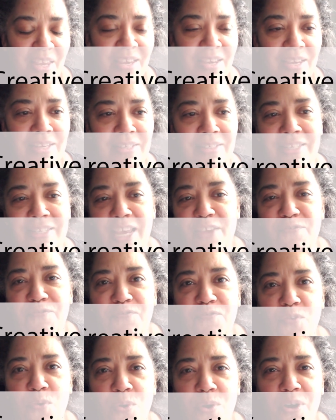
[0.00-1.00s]
In day
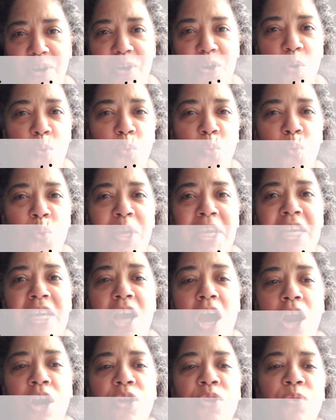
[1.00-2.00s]
4, we
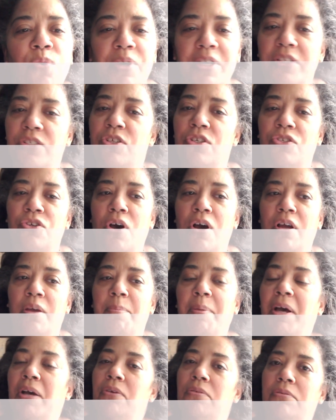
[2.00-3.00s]
are going to talk
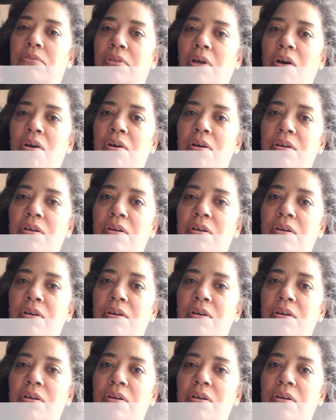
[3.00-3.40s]
about our